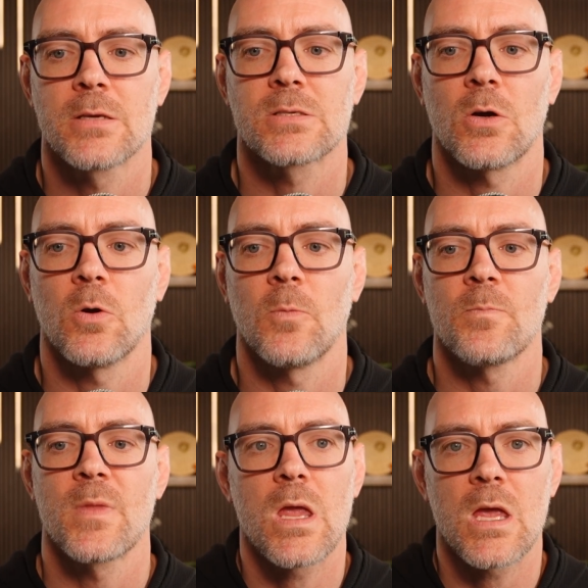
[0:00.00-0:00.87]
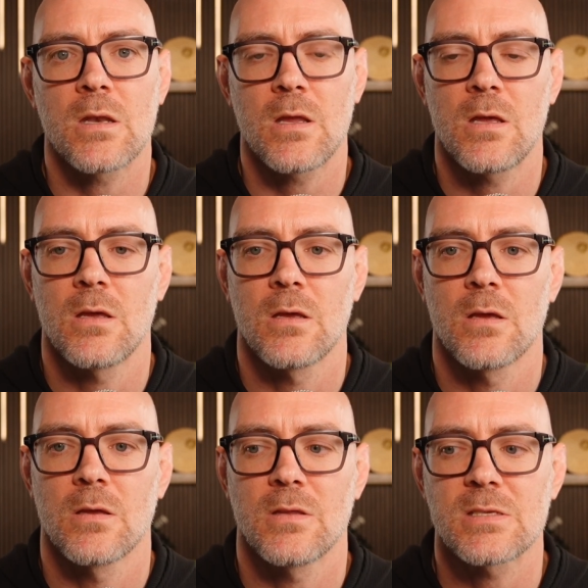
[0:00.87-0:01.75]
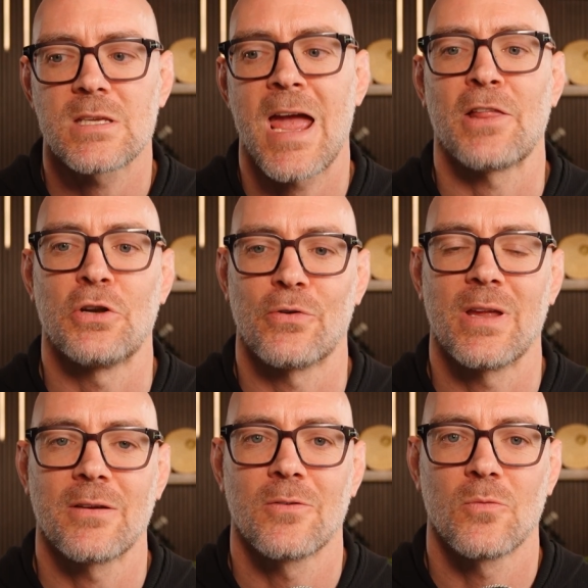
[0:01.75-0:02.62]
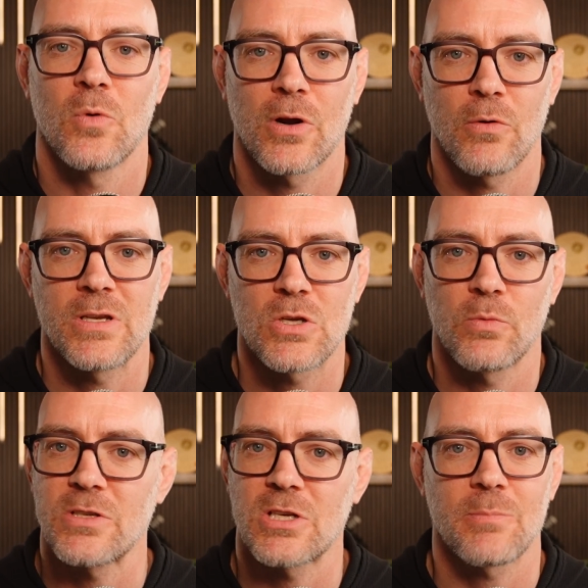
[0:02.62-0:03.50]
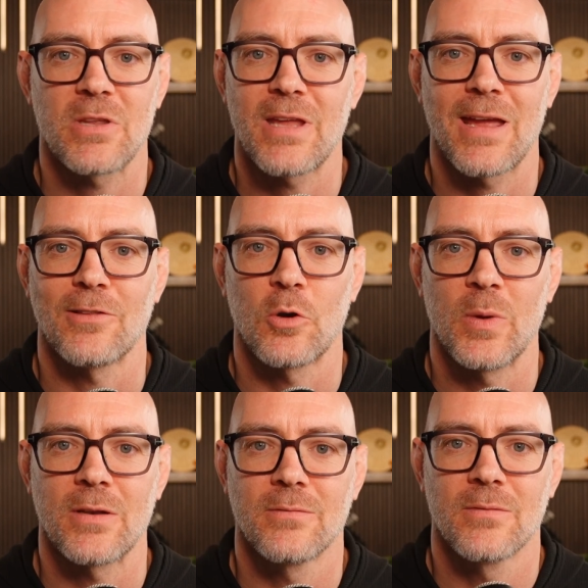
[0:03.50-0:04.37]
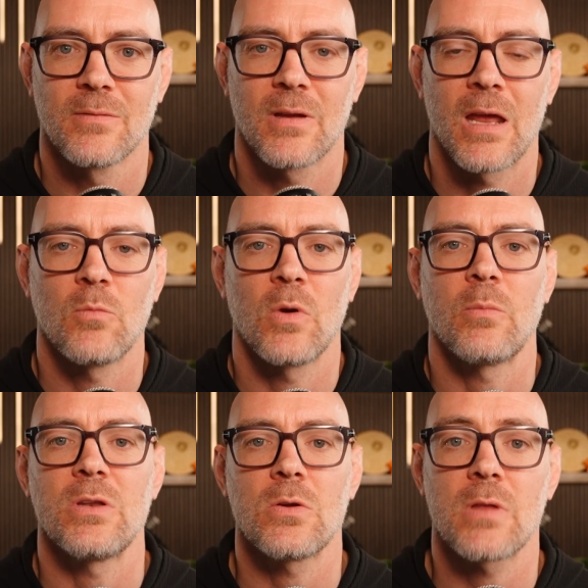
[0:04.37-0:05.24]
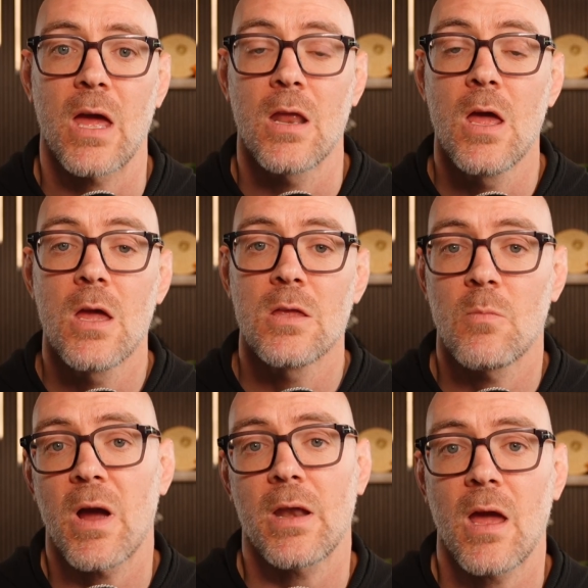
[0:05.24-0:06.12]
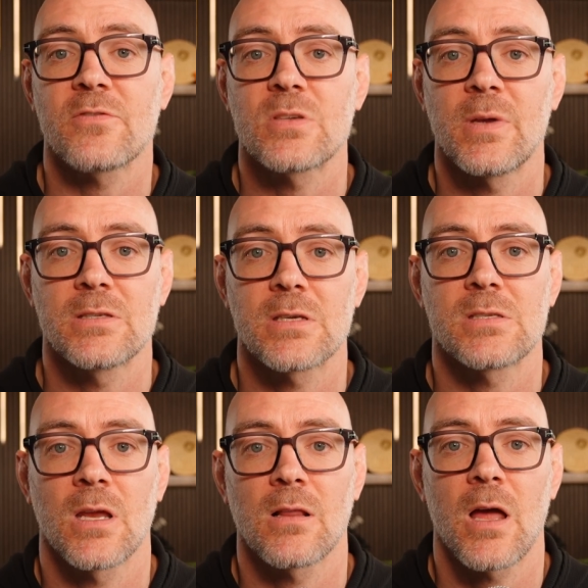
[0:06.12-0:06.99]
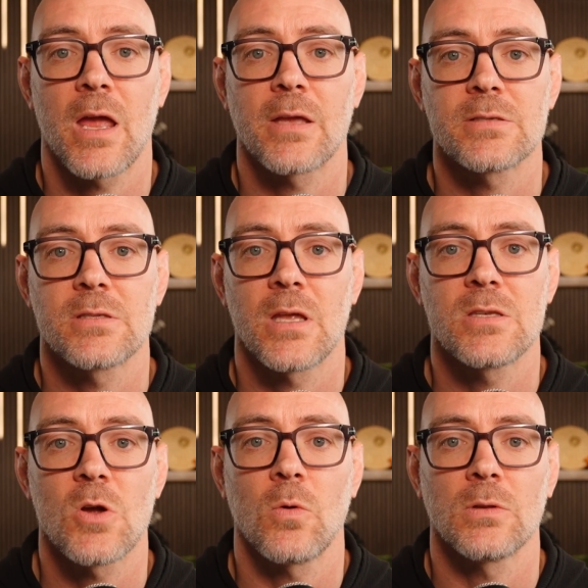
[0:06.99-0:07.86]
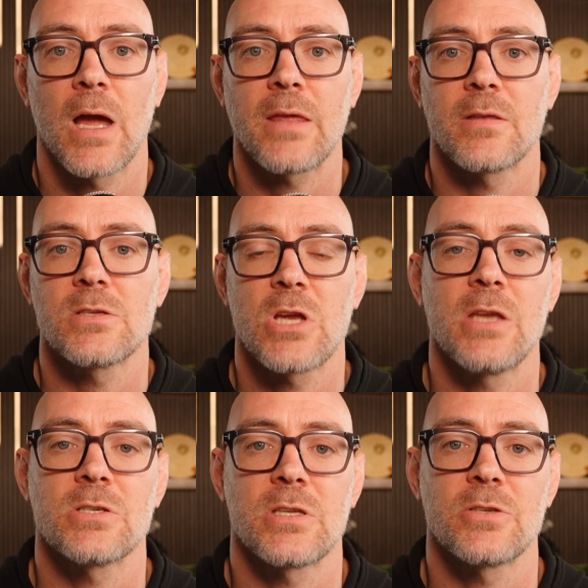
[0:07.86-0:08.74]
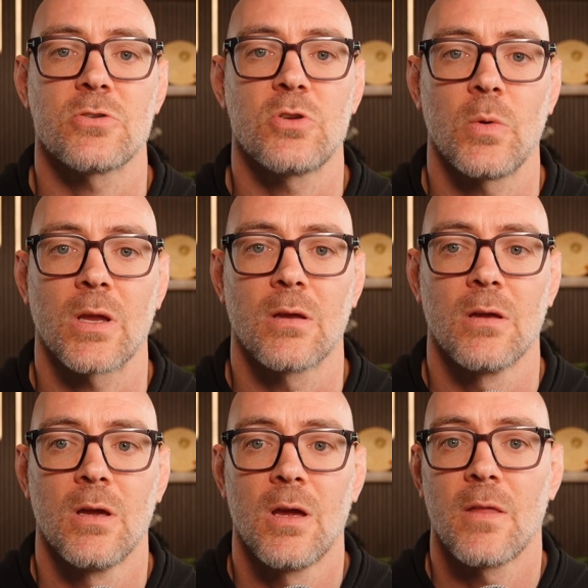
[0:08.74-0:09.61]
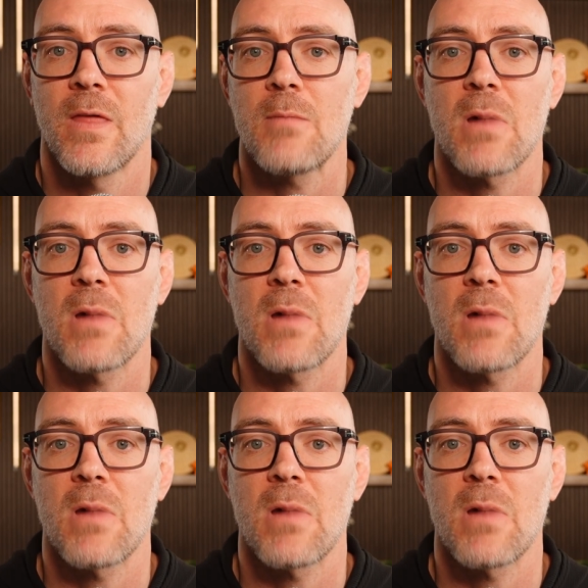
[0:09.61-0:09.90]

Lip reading: So in this calendaring, we're going to rigid up the day a little bit. And when we do that, you might have some existing clients that don't like the changes that you're doing. They